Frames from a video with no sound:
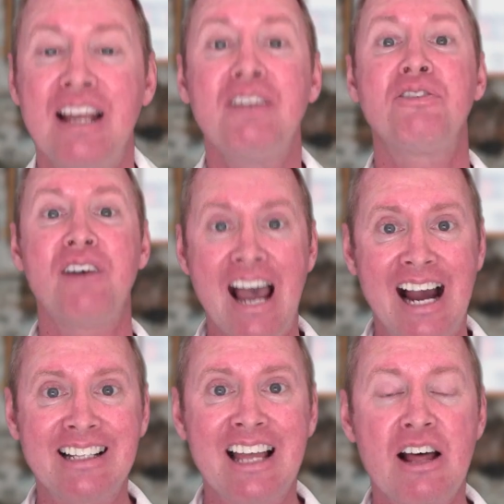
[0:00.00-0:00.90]
In
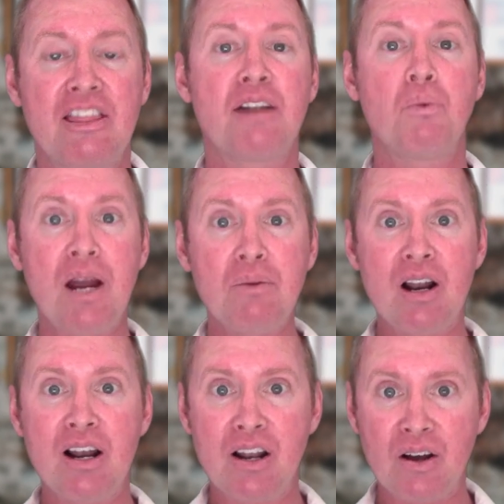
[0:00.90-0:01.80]
fact, that when
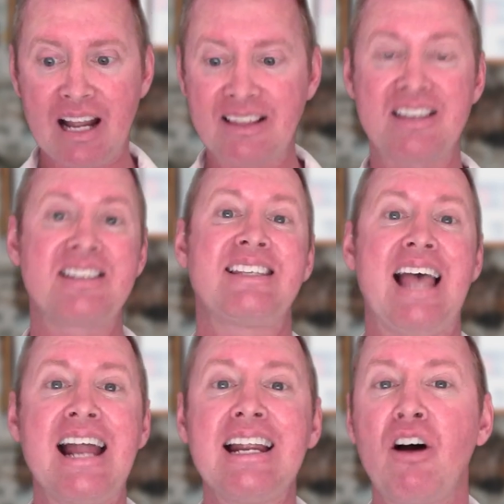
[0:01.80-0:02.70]
we look at the
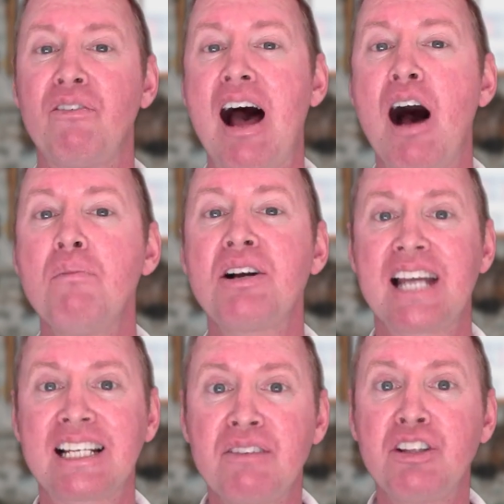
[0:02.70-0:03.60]
standard of how
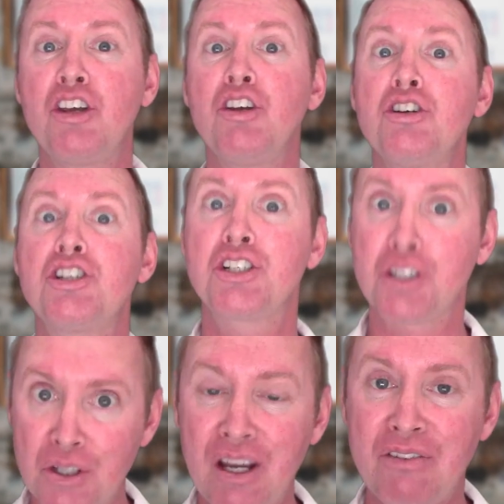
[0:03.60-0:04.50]
much activity you
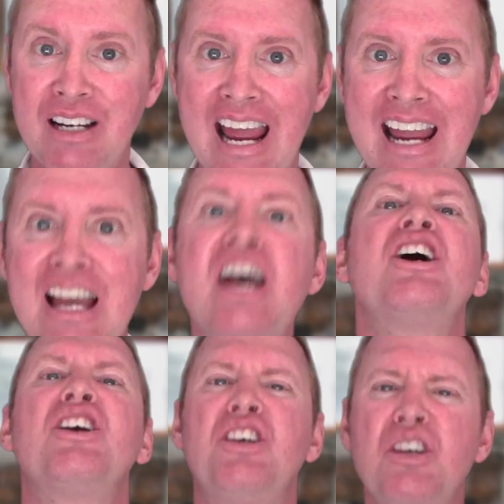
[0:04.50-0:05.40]
should do every day,
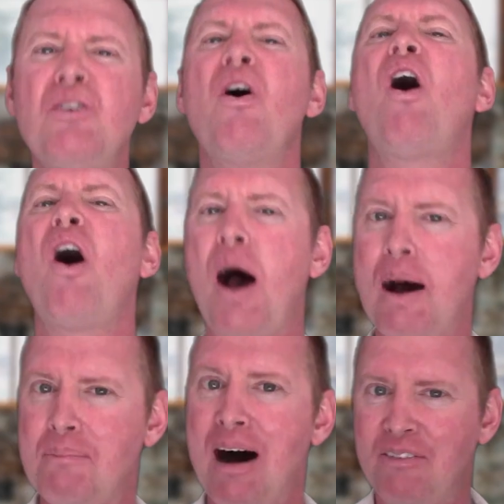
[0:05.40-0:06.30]
you
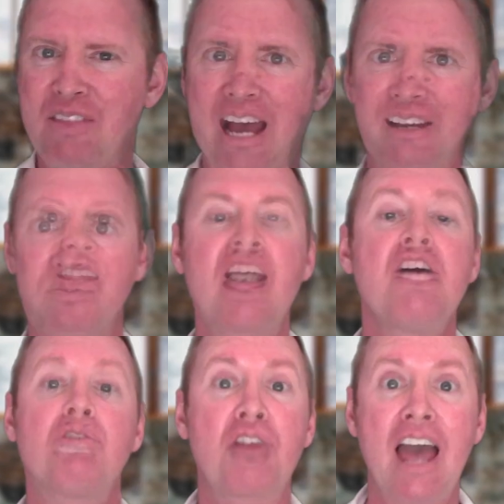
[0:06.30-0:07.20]
are above that.
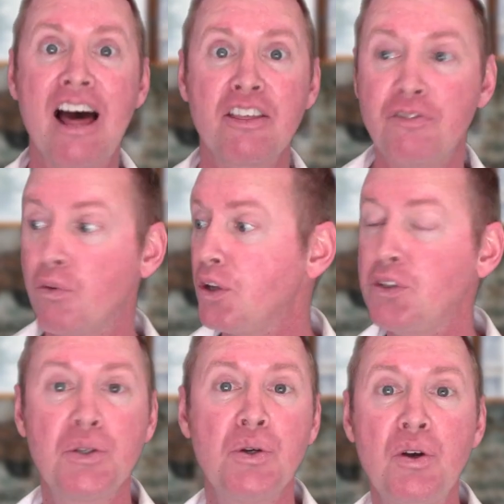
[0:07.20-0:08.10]
For the other
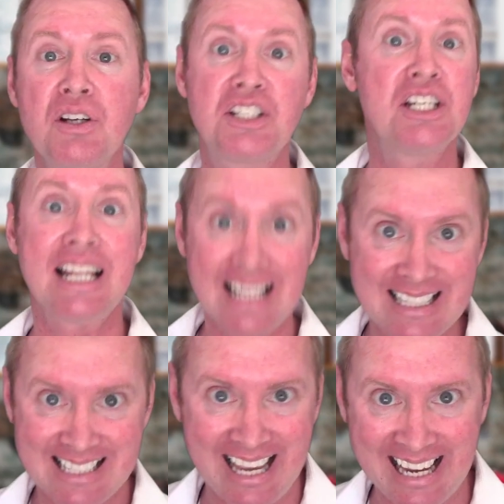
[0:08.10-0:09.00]
42, she
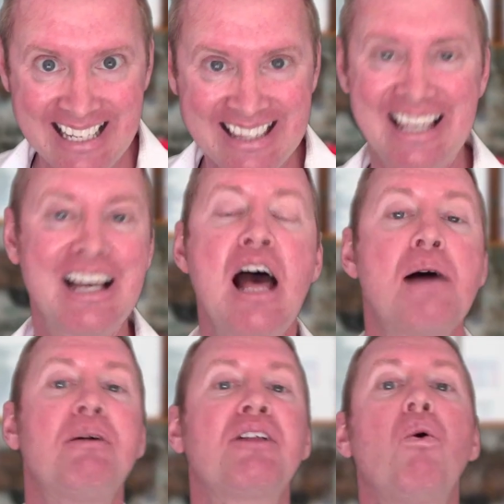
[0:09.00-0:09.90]
didn't say anything,
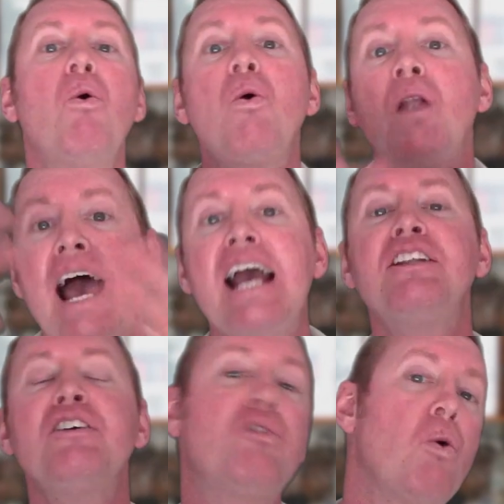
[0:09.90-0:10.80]
but all
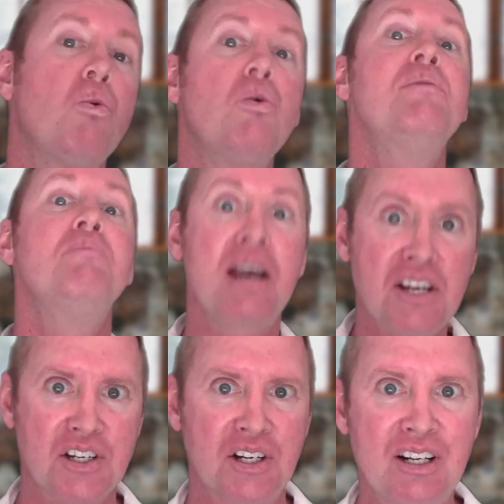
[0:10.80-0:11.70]
84 were
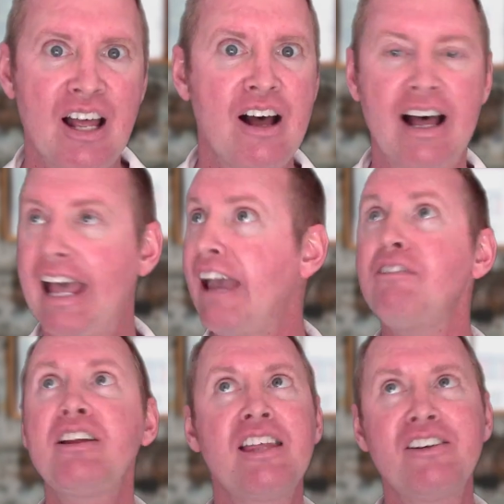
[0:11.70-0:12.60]
measured,
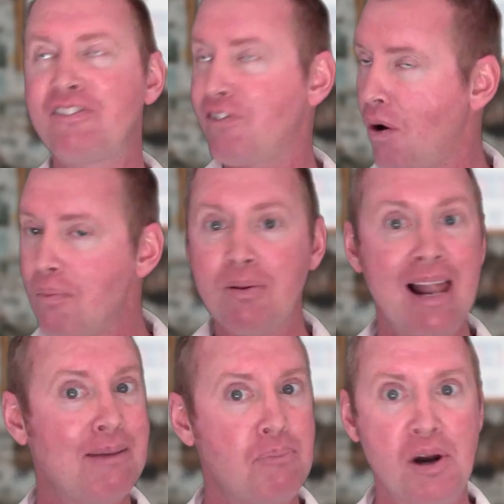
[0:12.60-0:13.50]
everything from
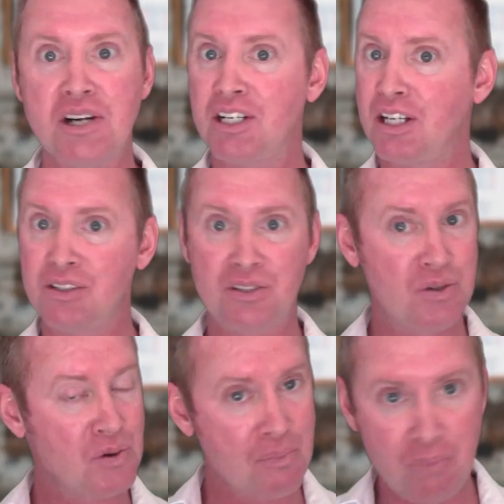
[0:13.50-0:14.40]
blood pressure
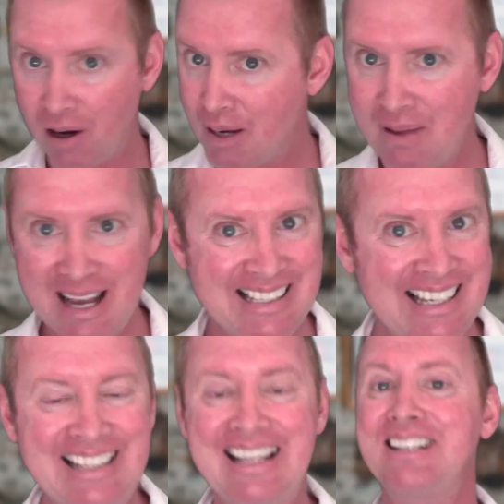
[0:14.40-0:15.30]
to body mass
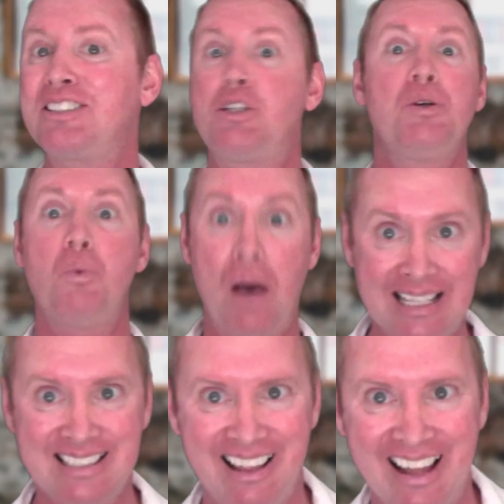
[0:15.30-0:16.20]
index to
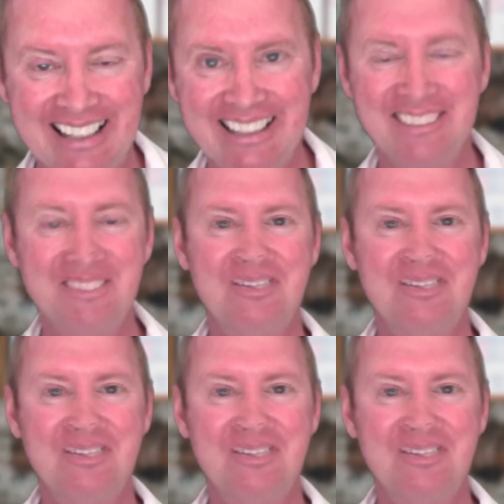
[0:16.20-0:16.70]
waistline.